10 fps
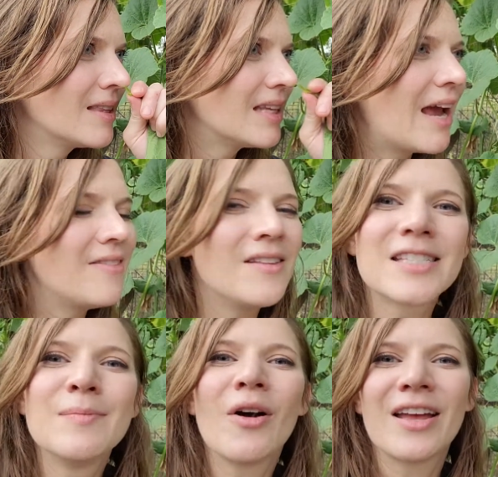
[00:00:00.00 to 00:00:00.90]
And then the
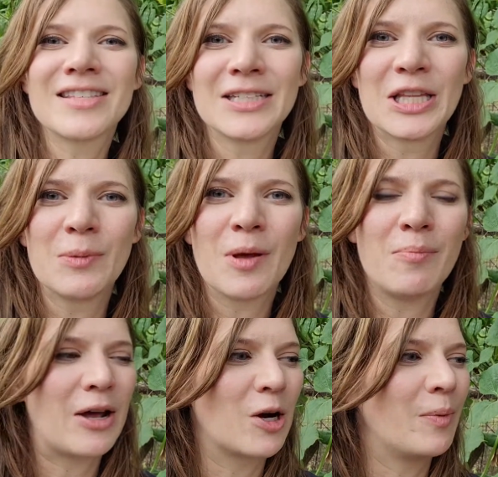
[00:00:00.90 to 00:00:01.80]
smell gets a little bit
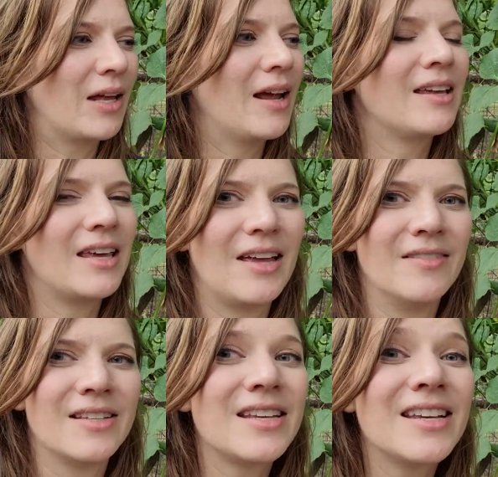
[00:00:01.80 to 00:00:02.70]
better. But again,
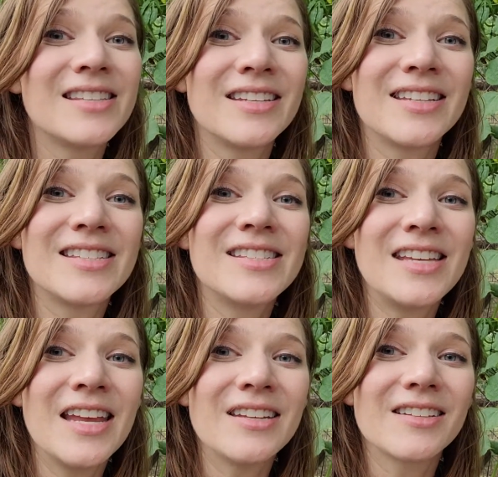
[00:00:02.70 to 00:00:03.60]
this is a
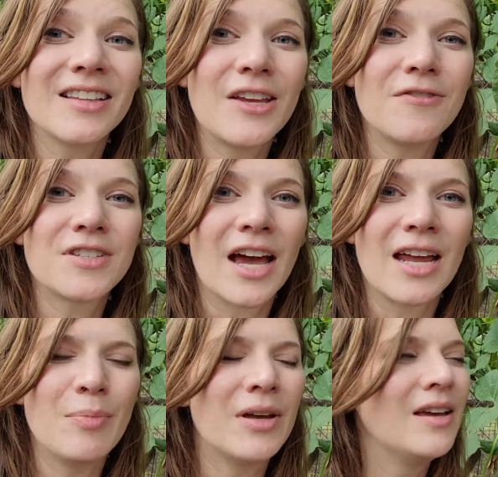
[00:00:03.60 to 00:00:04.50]
distinct leaf
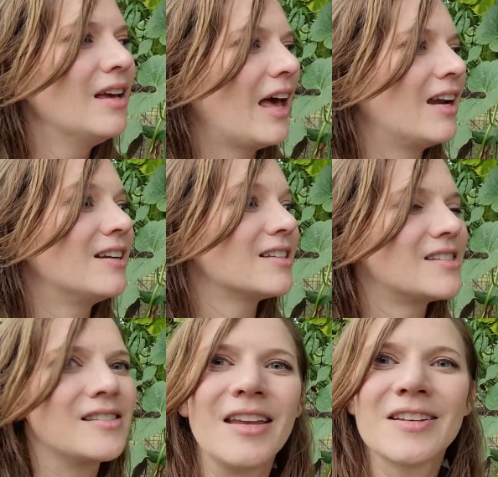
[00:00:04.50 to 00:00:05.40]
type and a
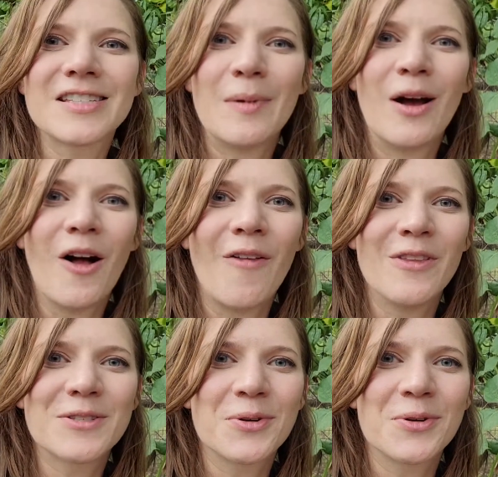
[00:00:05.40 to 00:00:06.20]
distinct smell on this